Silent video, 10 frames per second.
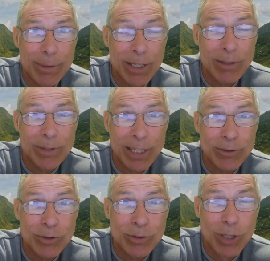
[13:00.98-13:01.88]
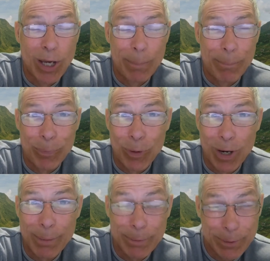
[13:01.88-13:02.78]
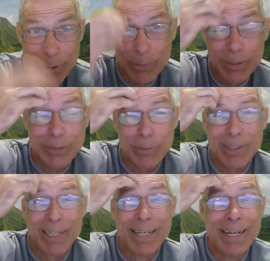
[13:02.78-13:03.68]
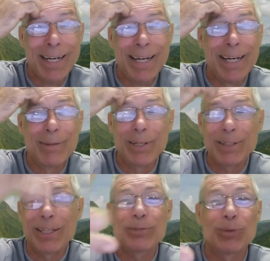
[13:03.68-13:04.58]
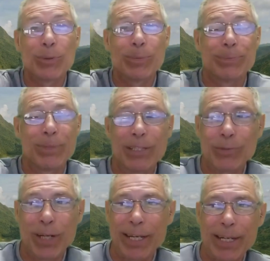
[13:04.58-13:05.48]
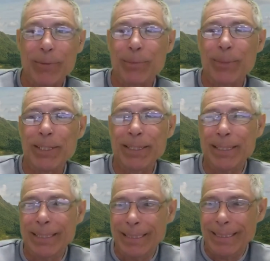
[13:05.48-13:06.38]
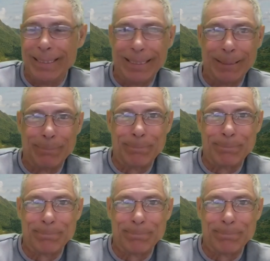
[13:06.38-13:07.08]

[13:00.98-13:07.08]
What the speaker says: coming out, that's probably the reason why. Anyway, thanks for hanging out with me. Yeah,